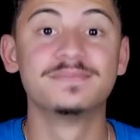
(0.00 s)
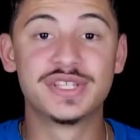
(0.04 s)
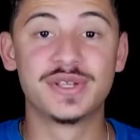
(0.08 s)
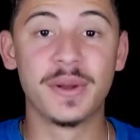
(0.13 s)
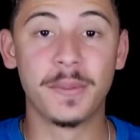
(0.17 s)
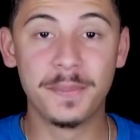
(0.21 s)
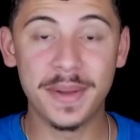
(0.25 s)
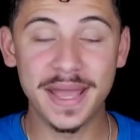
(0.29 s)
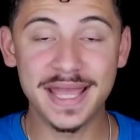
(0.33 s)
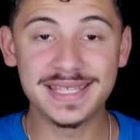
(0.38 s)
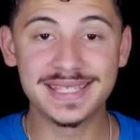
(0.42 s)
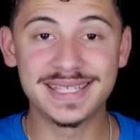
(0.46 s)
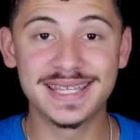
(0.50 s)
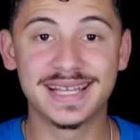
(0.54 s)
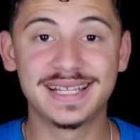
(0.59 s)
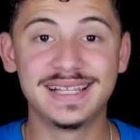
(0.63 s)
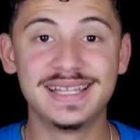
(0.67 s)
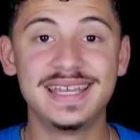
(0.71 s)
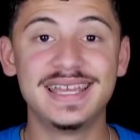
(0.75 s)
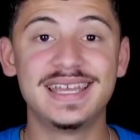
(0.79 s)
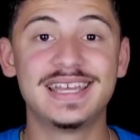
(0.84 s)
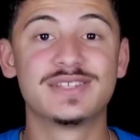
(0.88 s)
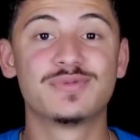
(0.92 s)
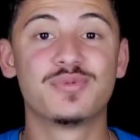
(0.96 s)
So
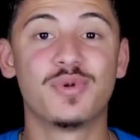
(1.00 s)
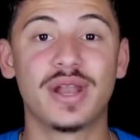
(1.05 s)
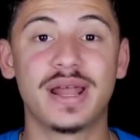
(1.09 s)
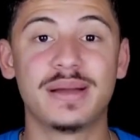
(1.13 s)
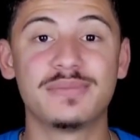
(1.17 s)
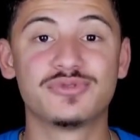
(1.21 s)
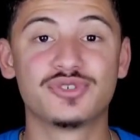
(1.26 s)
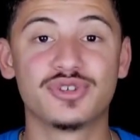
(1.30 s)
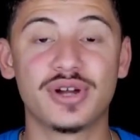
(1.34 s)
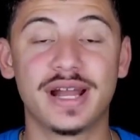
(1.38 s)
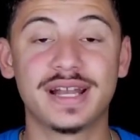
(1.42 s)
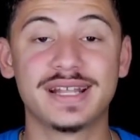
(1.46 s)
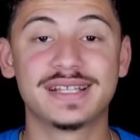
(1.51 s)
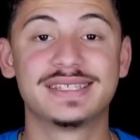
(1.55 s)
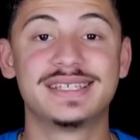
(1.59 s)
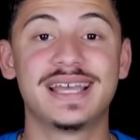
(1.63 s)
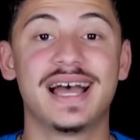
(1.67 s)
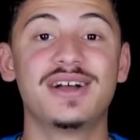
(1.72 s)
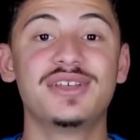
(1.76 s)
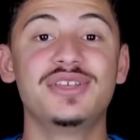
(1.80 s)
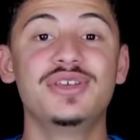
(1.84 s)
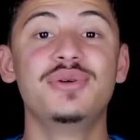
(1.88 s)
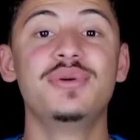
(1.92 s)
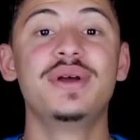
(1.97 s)
basically is what I'm trying to
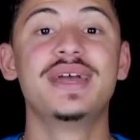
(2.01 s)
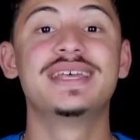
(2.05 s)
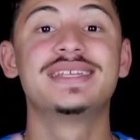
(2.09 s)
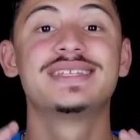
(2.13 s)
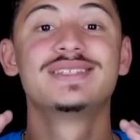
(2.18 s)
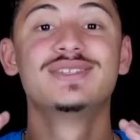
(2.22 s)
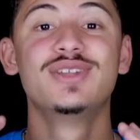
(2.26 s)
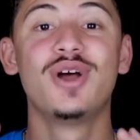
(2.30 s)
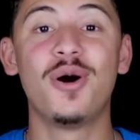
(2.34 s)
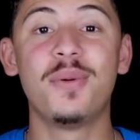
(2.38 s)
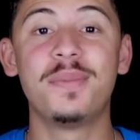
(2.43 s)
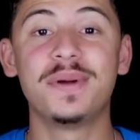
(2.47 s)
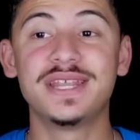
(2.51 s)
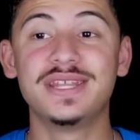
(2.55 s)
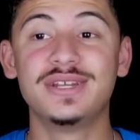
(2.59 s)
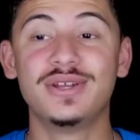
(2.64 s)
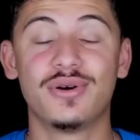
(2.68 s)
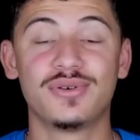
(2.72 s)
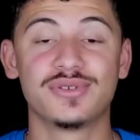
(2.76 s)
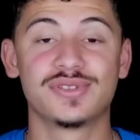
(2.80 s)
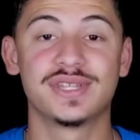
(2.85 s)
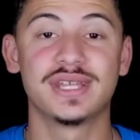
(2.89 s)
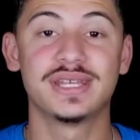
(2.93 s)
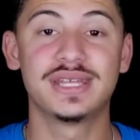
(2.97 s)
tell you is nobody
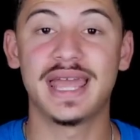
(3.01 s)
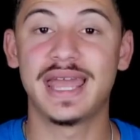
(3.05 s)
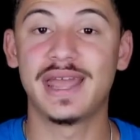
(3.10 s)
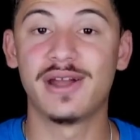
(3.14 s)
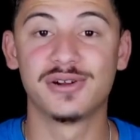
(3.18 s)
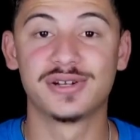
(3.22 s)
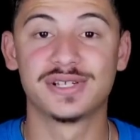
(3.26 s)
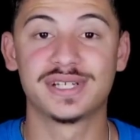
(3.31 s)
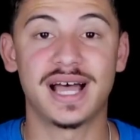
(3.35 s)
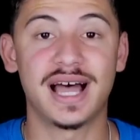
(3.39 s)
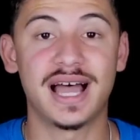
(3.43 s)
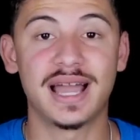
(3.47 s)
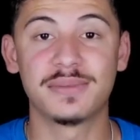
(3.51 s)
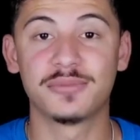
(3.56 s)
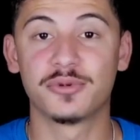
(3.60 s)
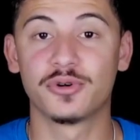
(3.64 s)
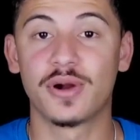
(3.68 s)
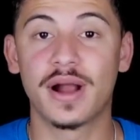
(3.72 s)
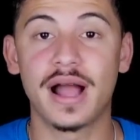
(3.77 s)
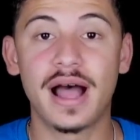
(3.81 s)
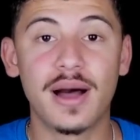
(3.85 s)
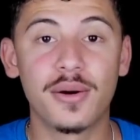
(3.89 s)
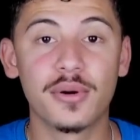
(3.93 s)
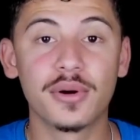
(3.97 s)
knows the day or time or
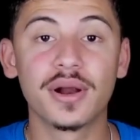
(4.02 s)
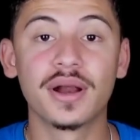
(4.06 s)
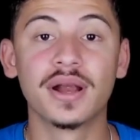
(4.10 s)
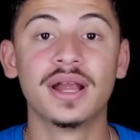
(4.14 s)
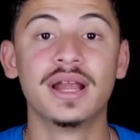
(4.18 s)
hour.